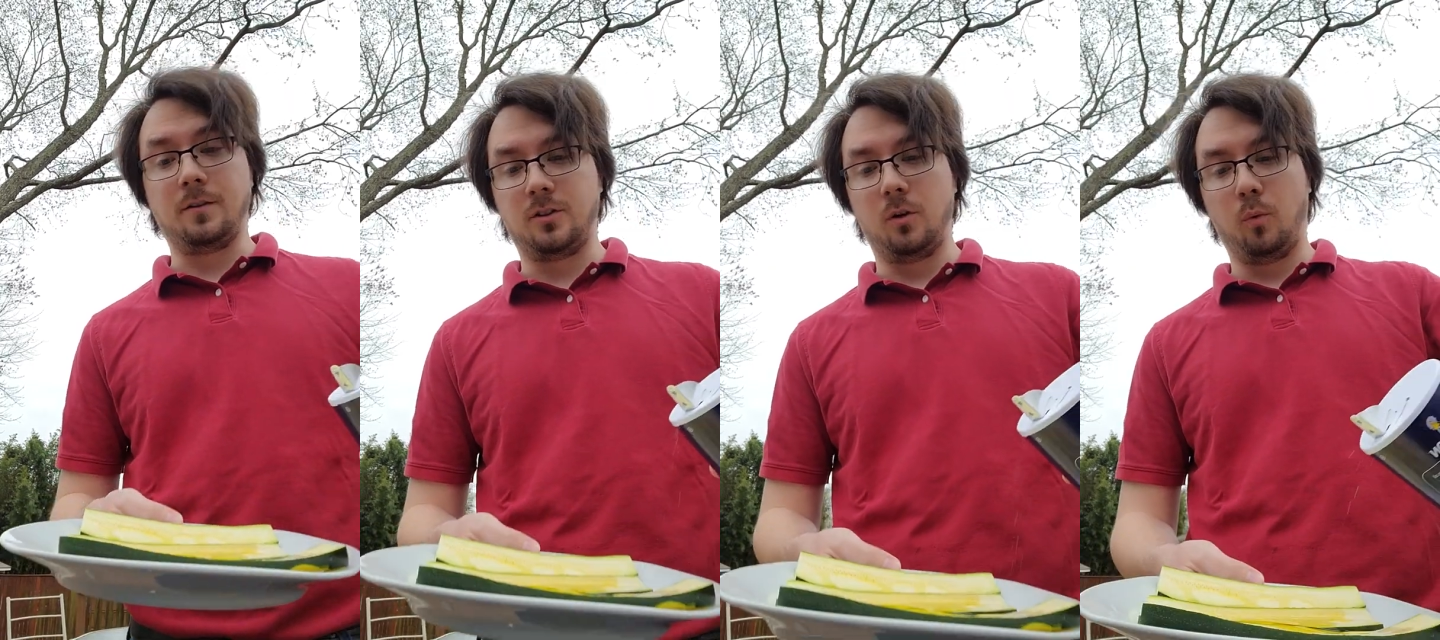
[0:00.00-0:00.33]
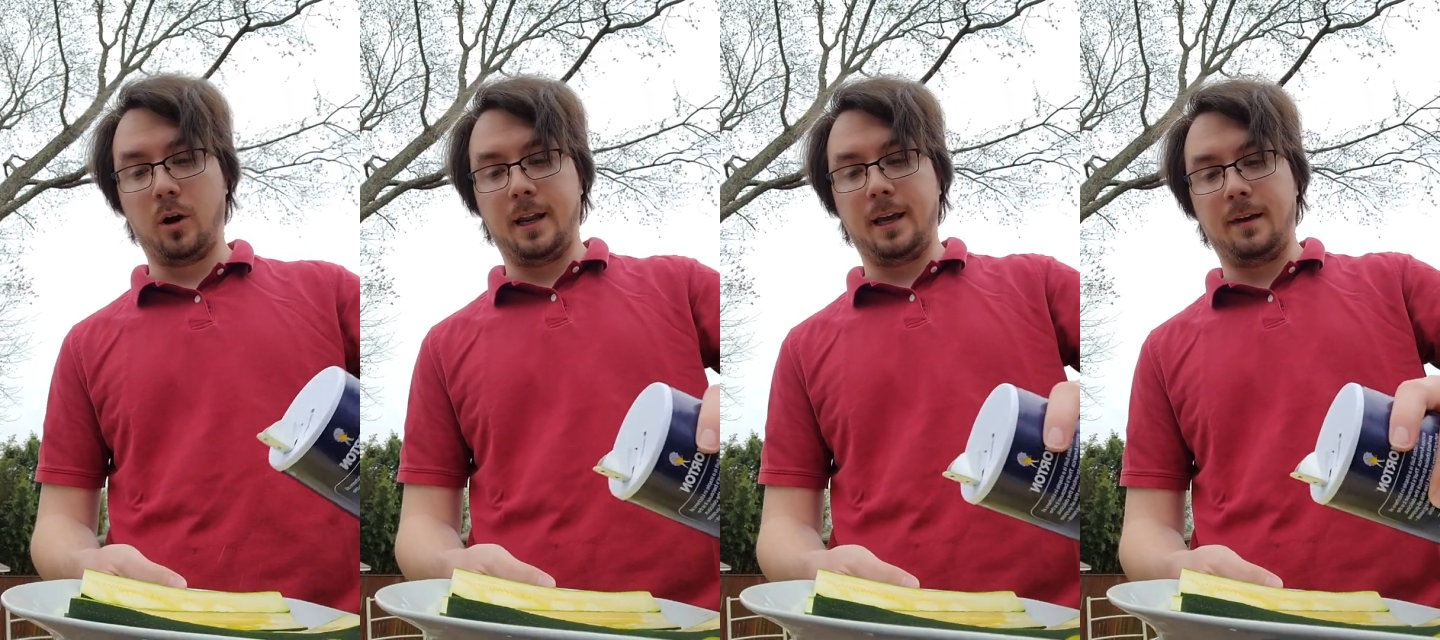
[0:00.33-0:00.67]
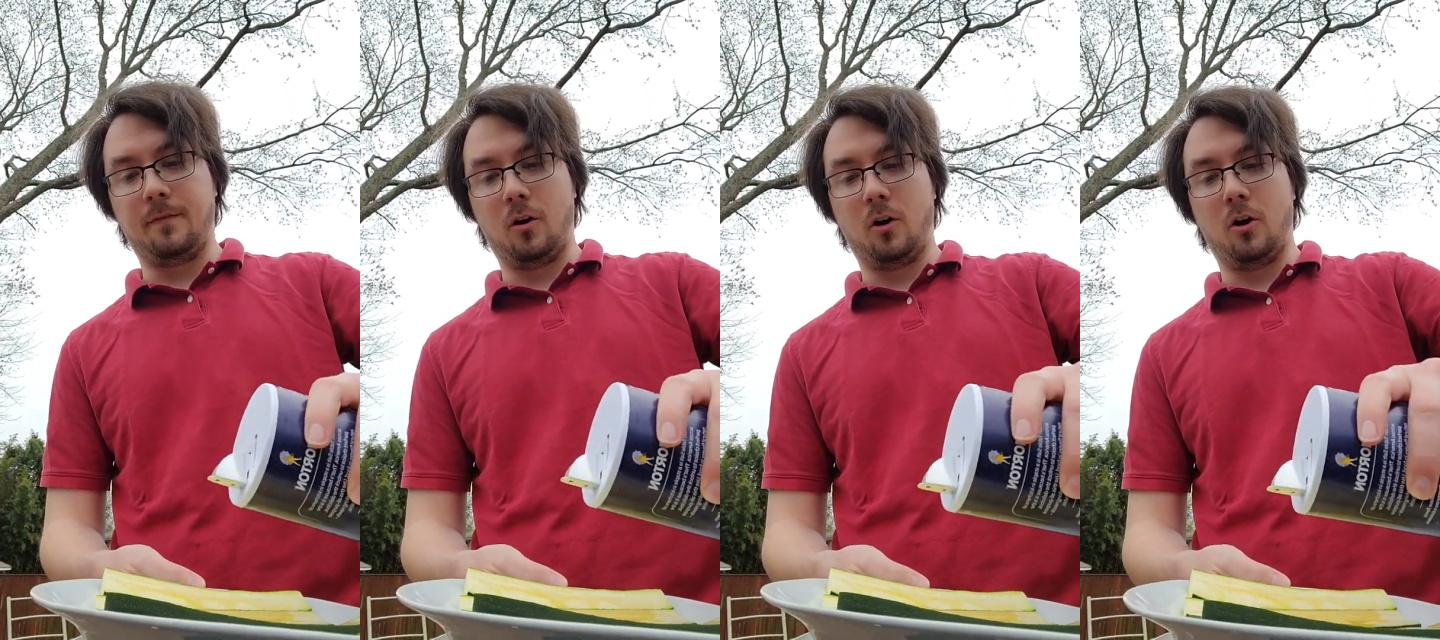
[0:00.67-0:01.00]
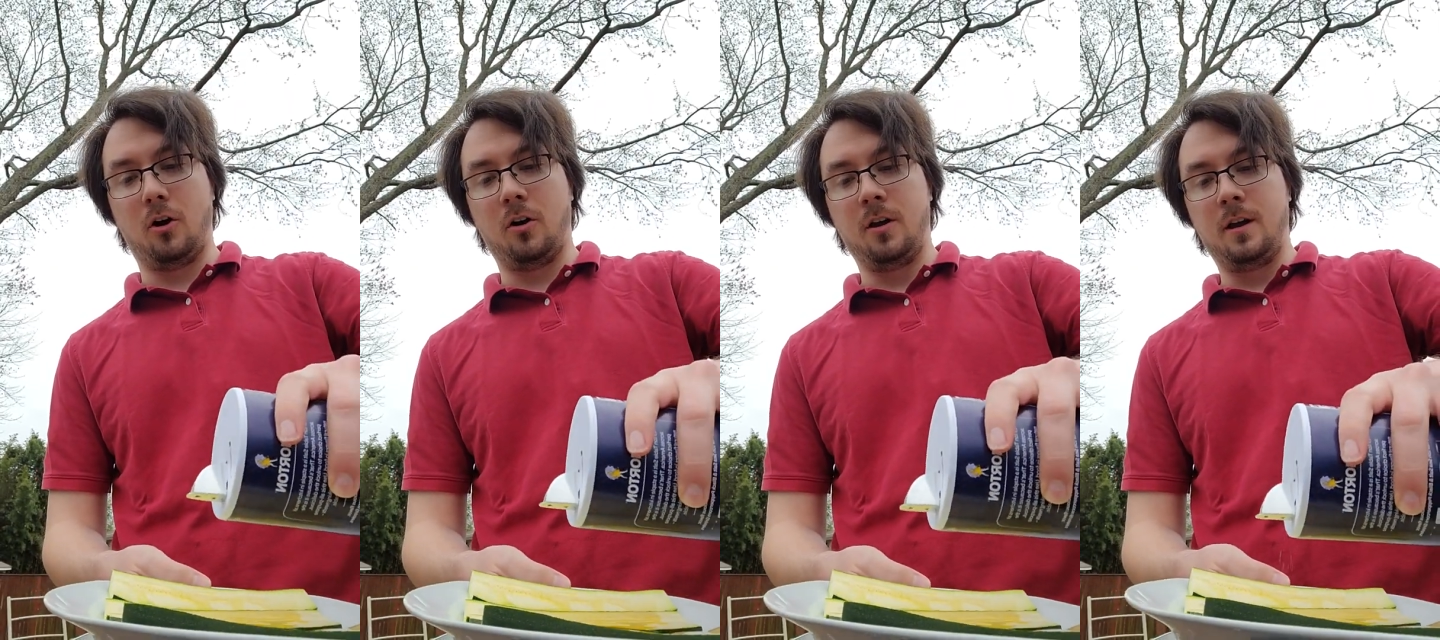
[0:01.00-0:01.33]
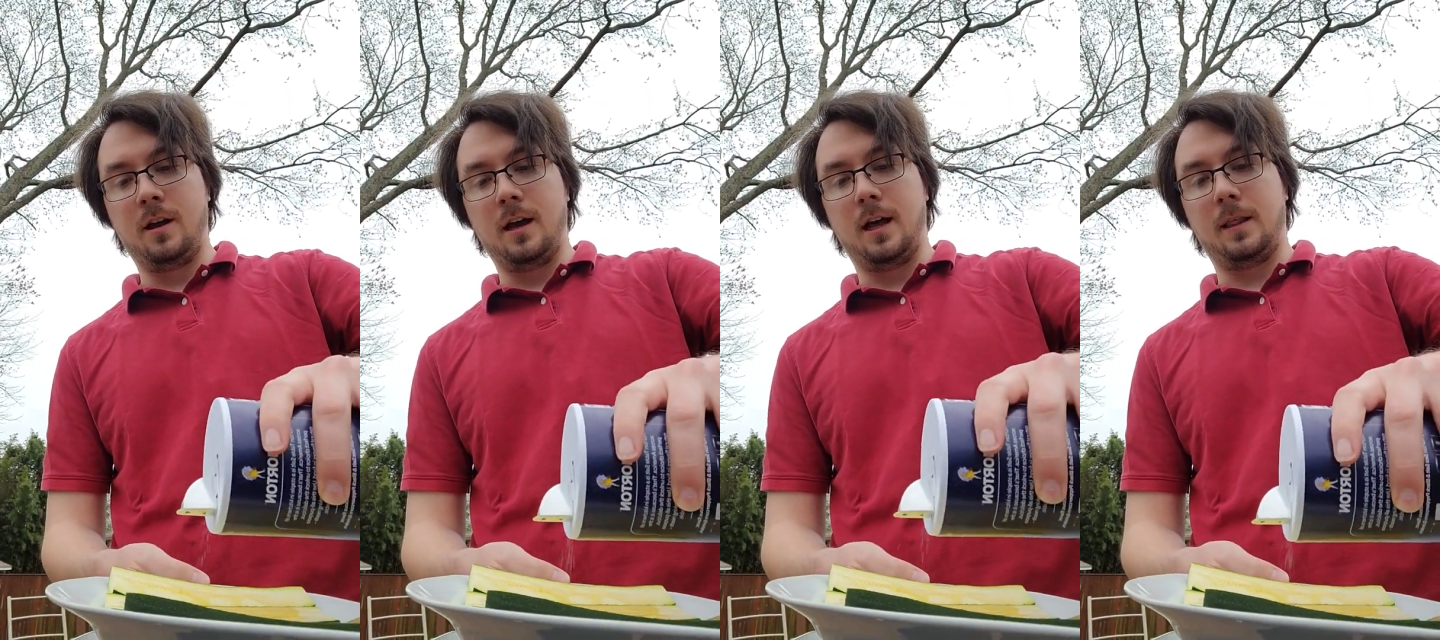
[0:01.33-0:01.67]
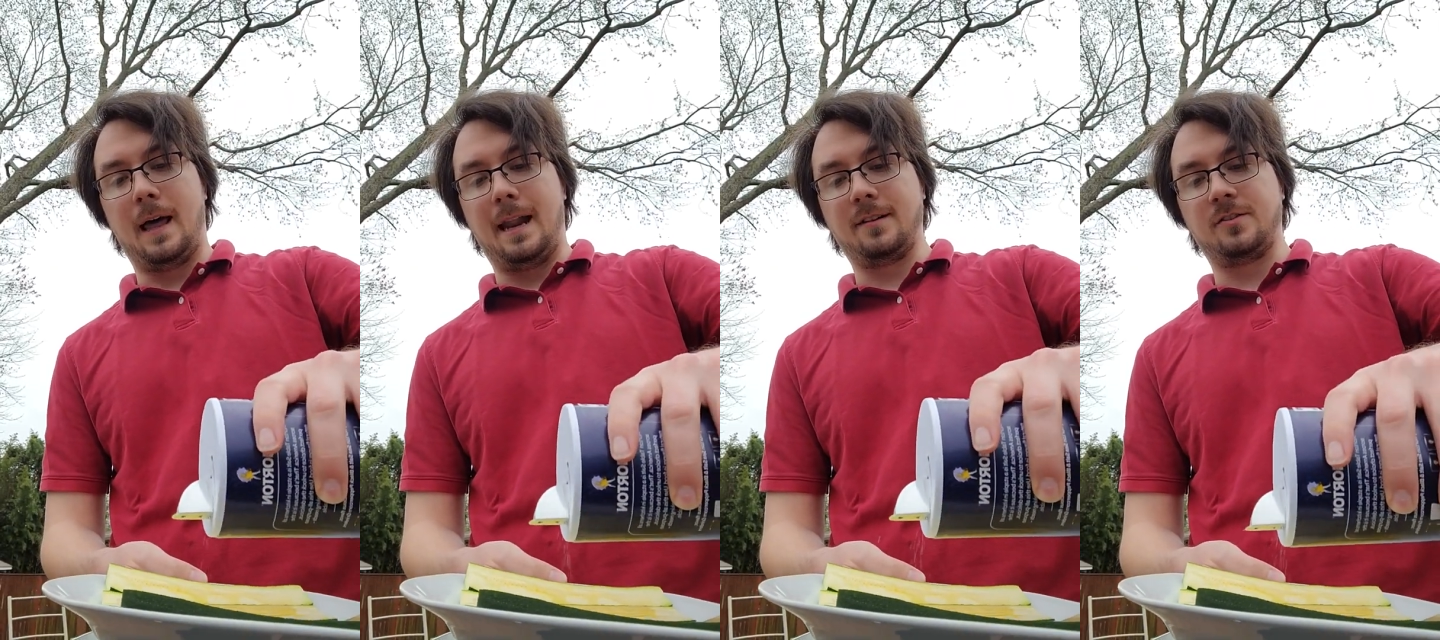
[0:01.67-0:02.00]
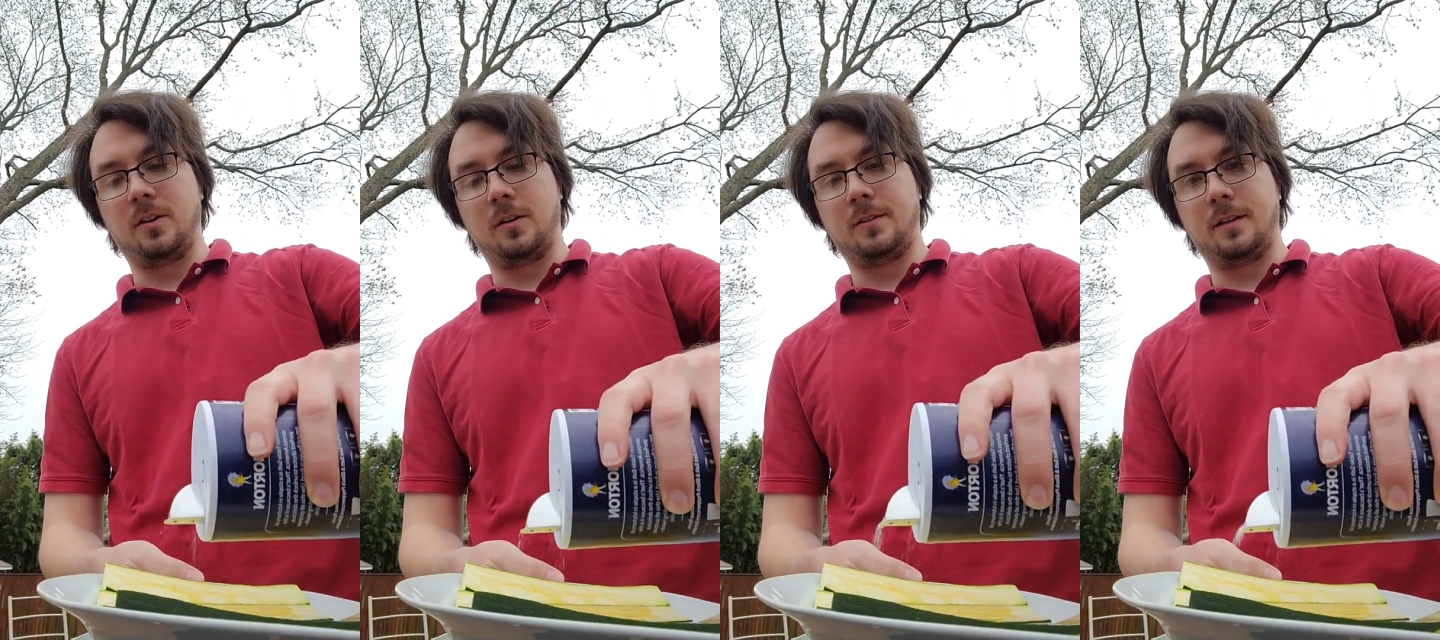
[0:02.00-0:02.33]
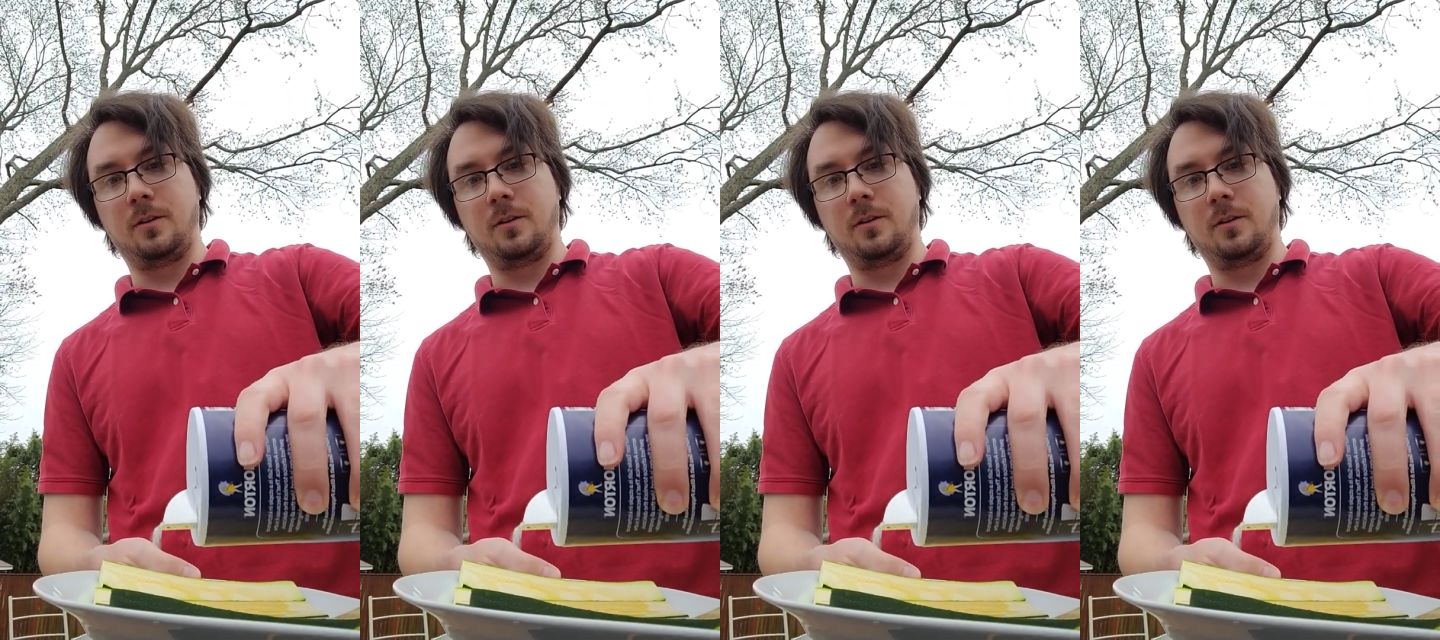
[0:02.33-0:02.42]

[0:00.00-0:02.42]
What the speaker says: So we're gonna give her a lot of salt.